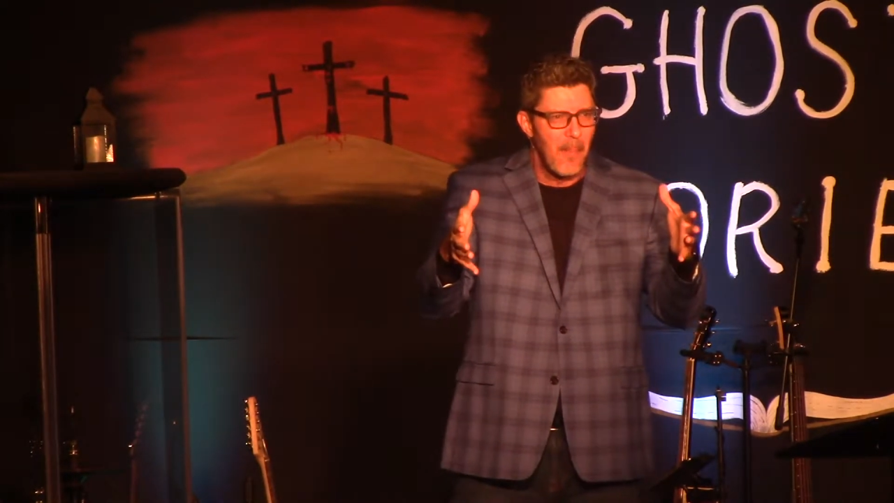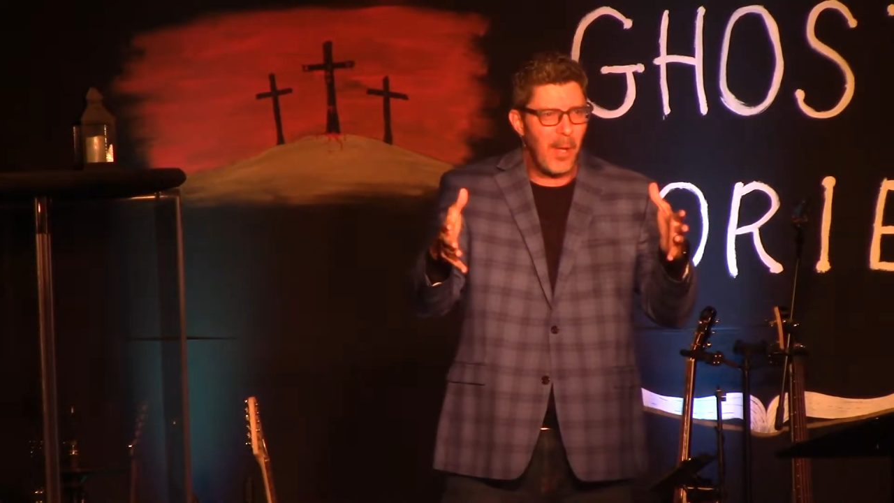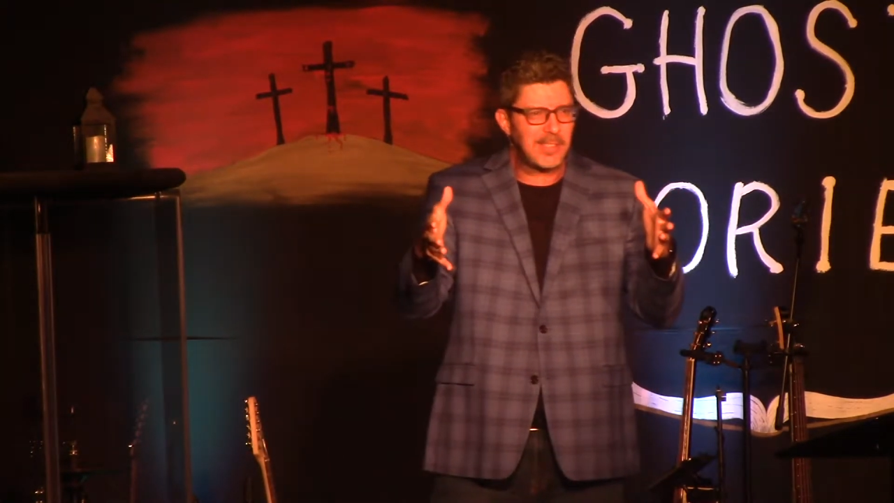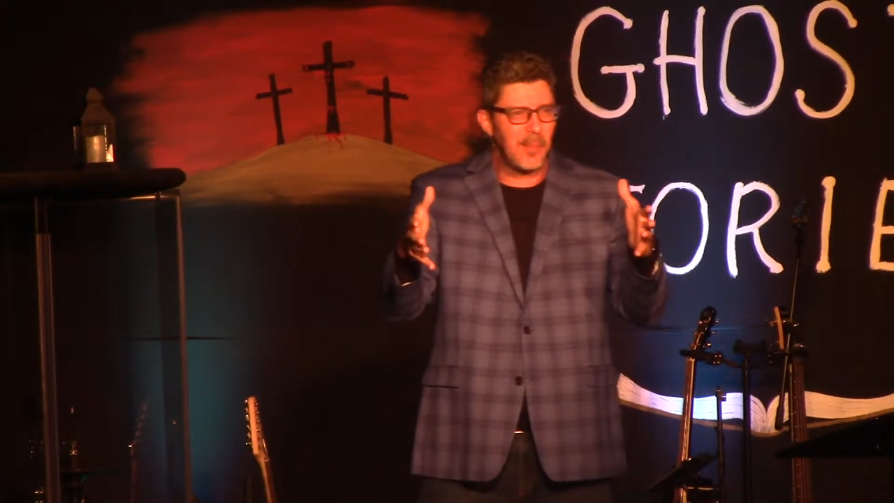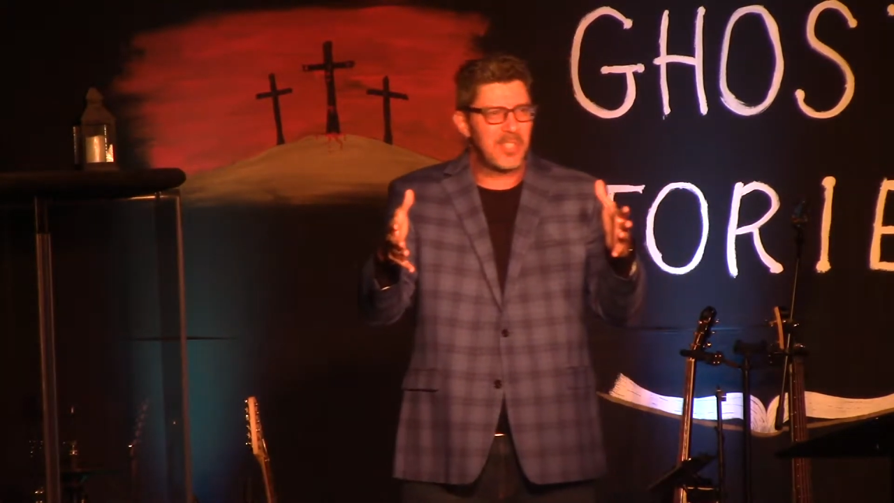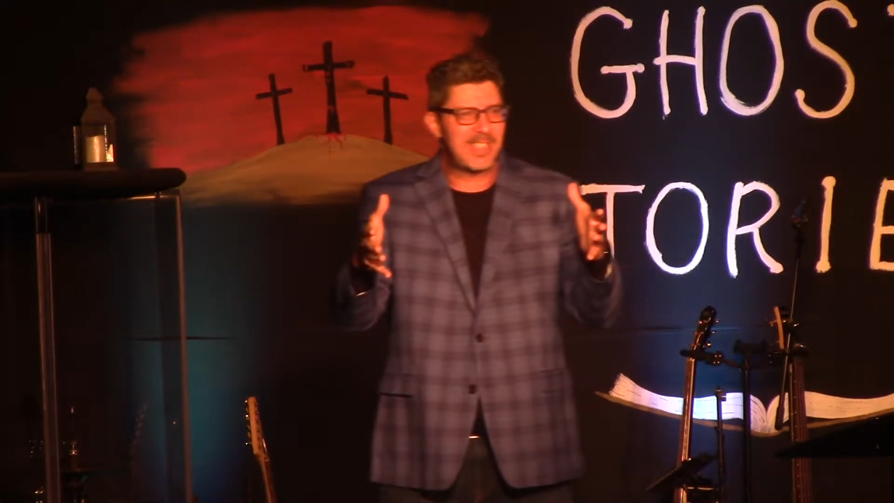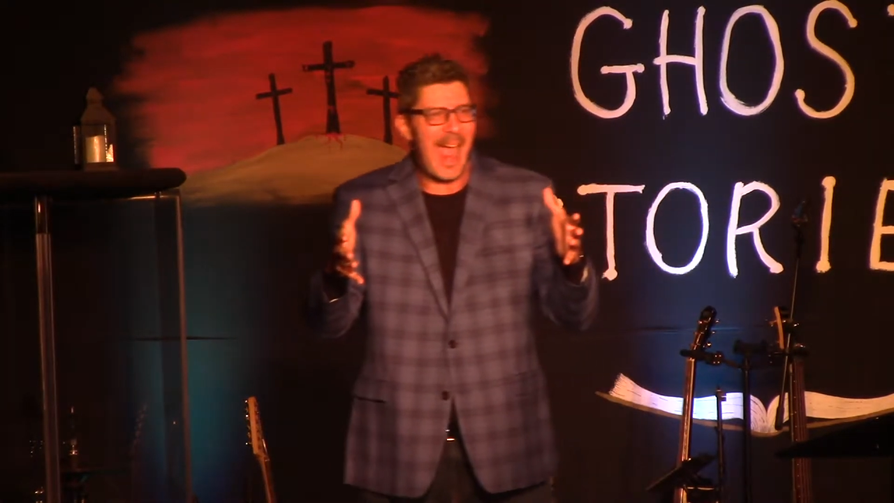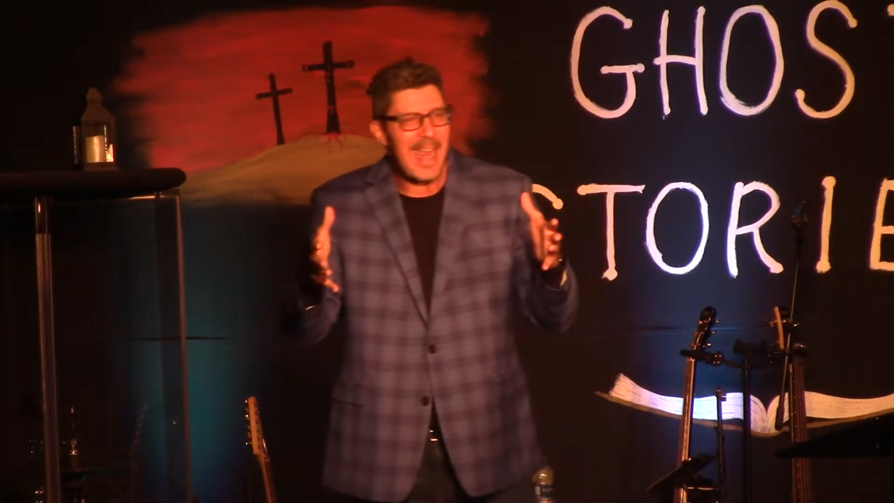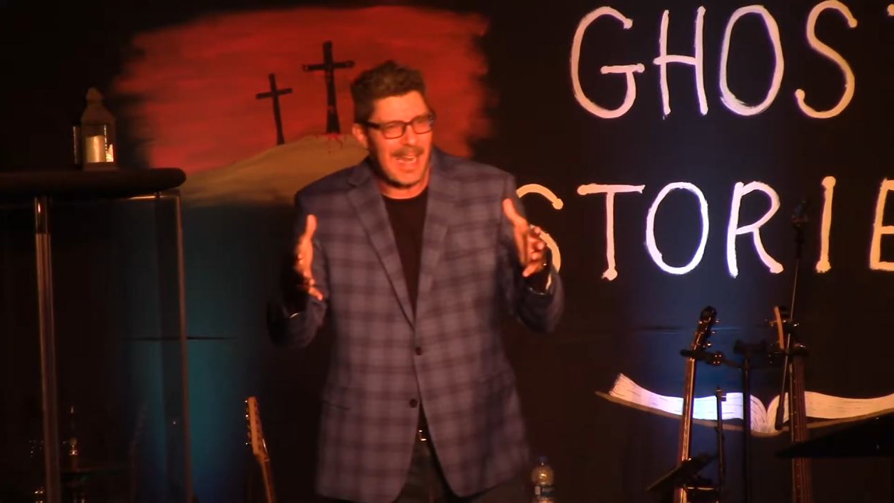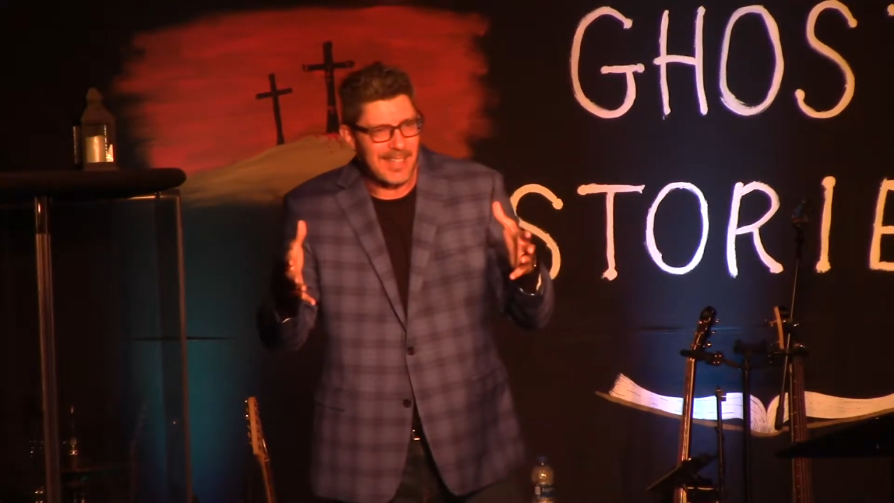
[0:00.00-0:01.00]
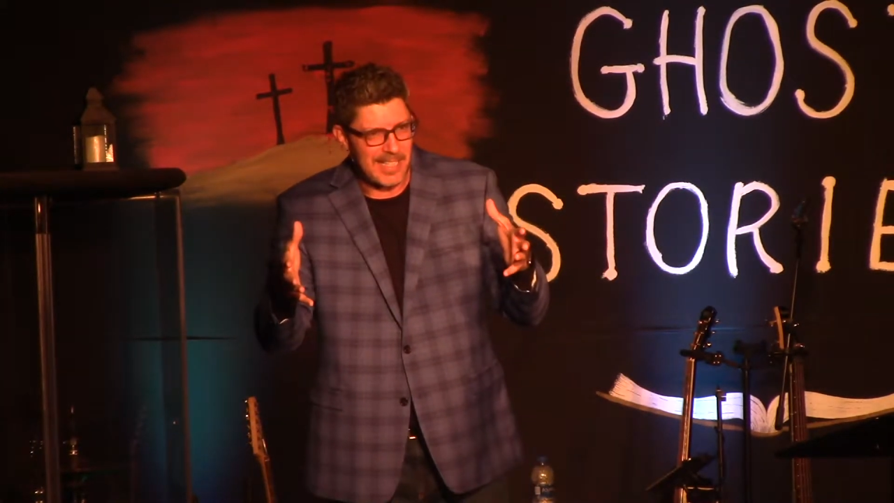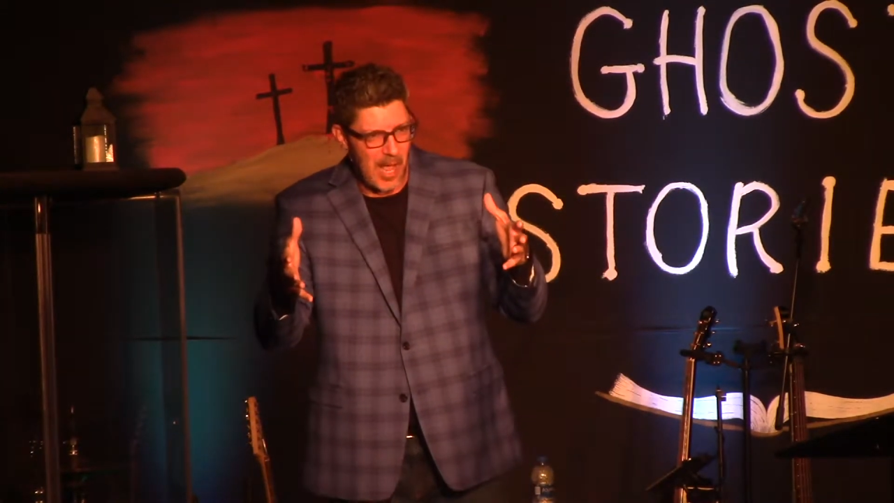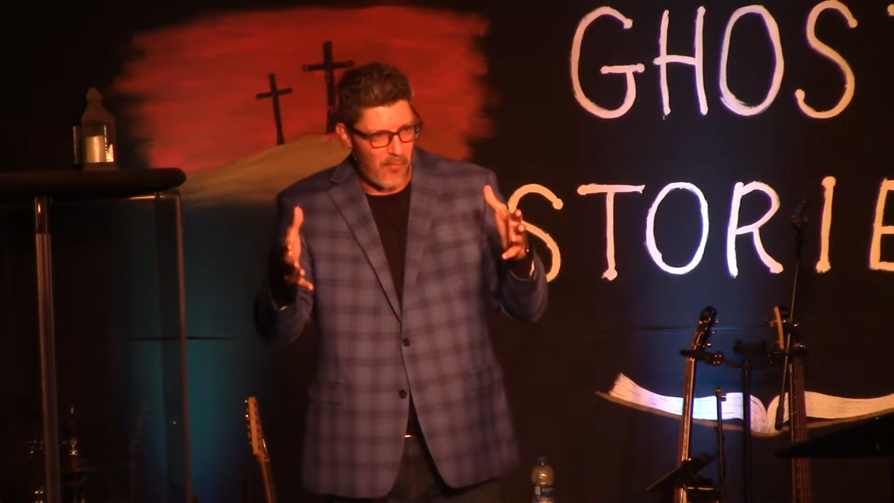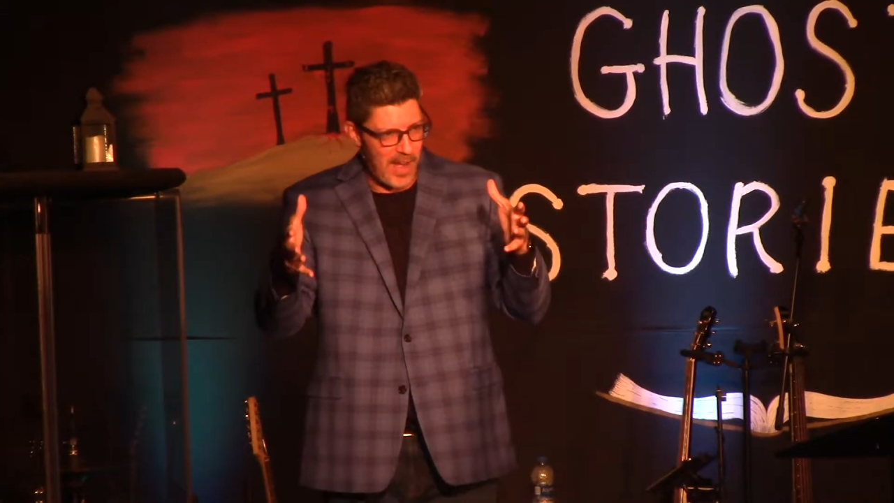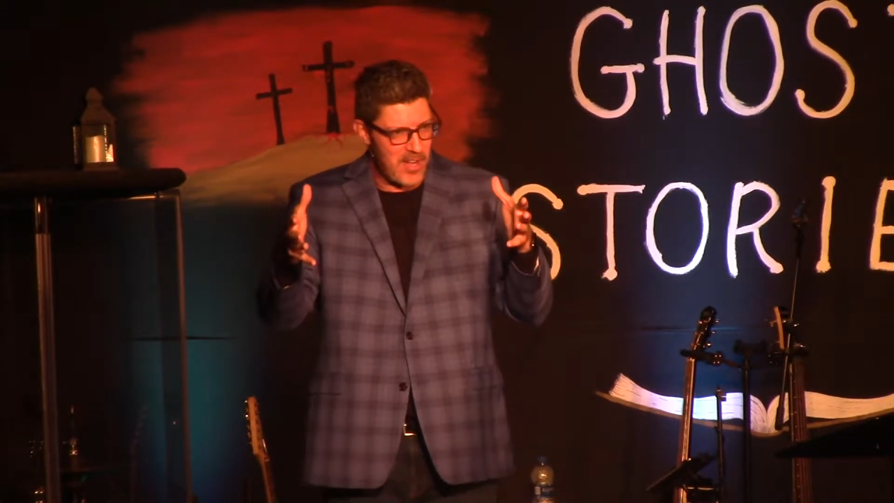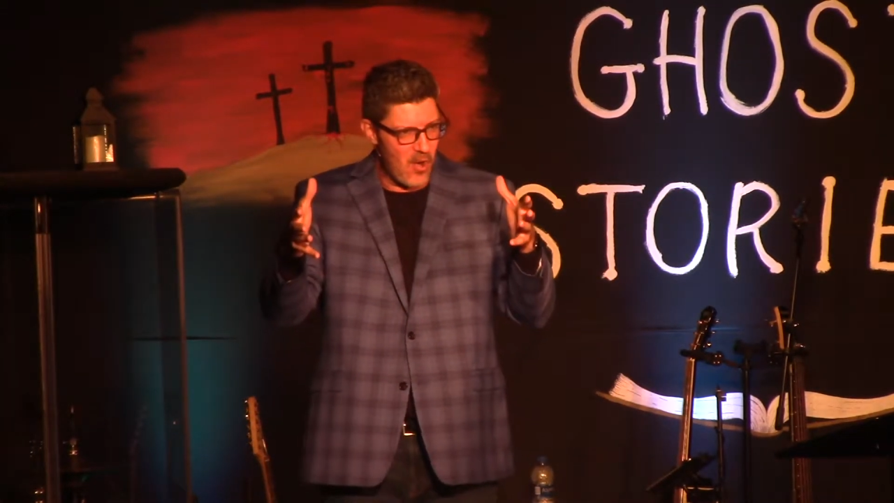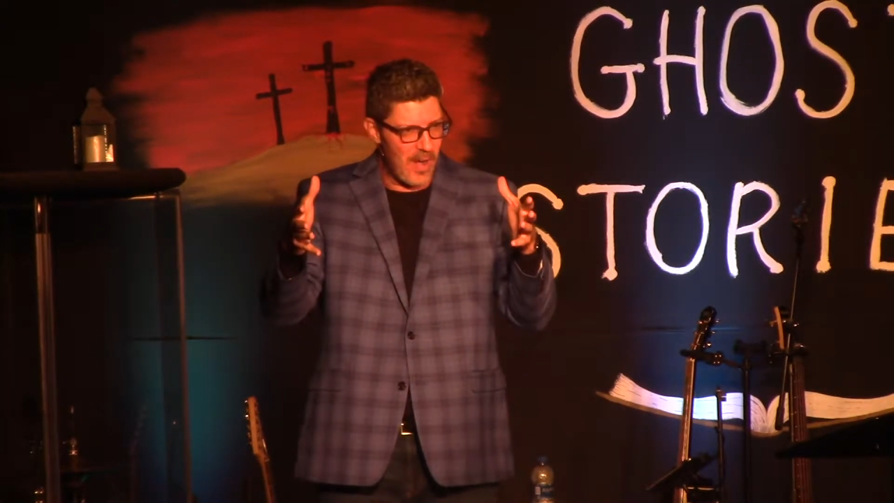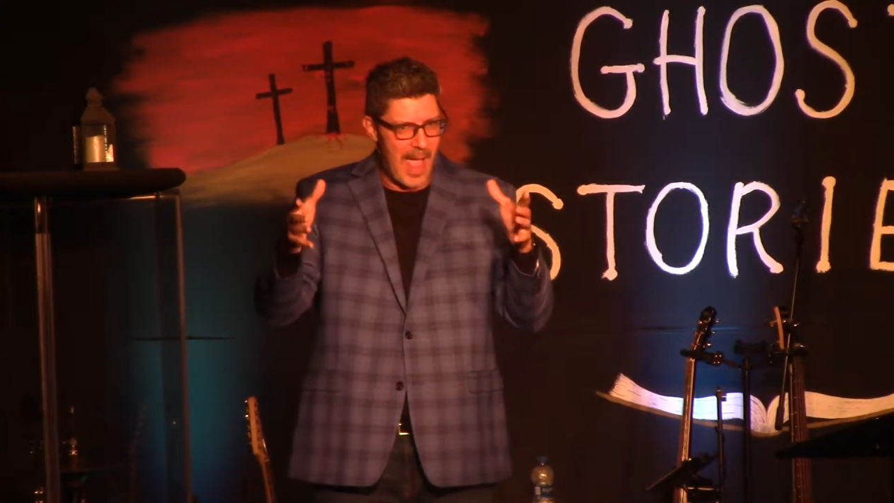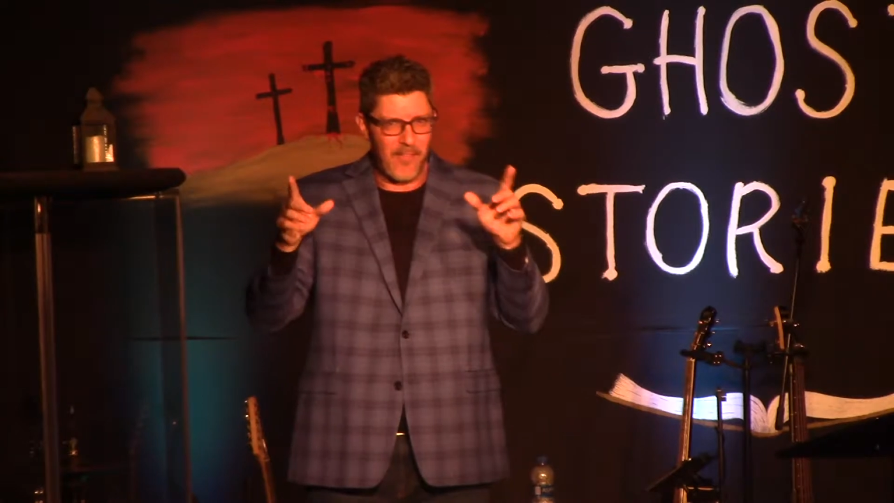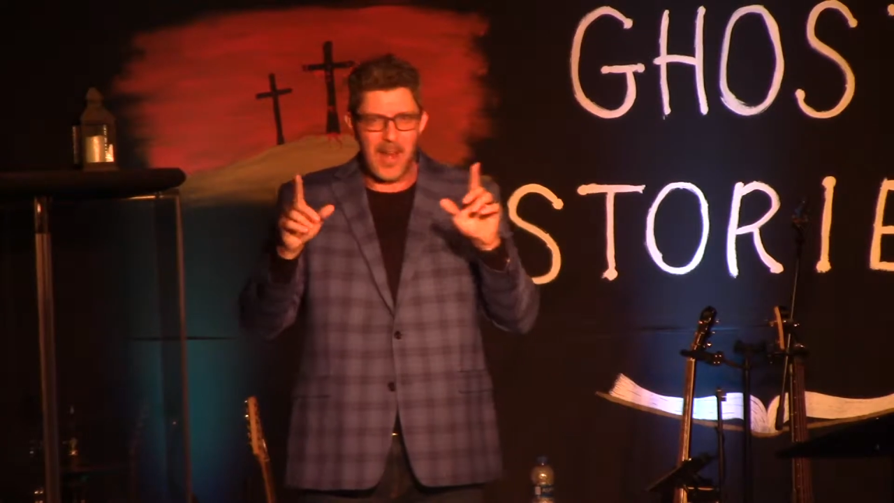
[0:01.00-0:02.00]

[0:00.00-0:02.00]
put some stanky stuff in your life.